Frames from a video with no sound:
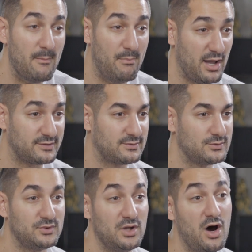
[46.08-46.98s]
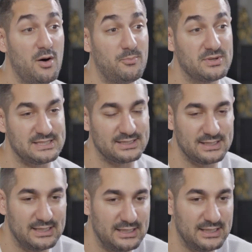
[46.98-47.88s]
But to the opposite,
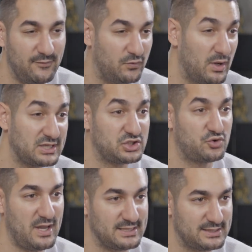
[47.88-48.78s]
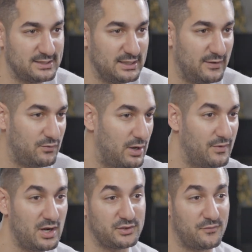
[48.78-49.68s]
if you are stressed, if you
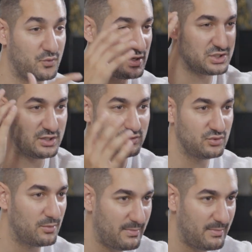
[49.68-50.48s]
have a lot of questions to your